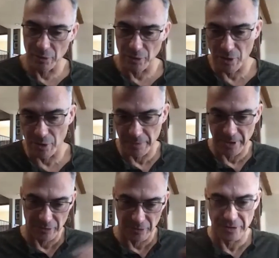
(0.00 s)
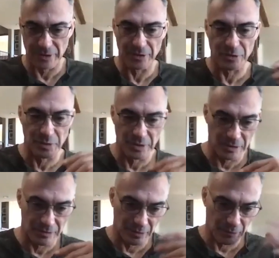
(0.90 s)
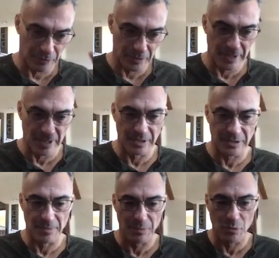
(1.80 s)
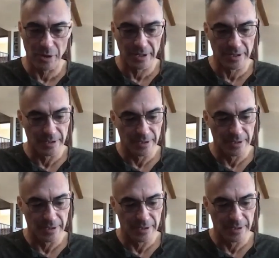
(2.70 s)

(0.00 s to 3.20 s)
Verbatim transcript: with all the matrices and we had done V for Vendetta at that point.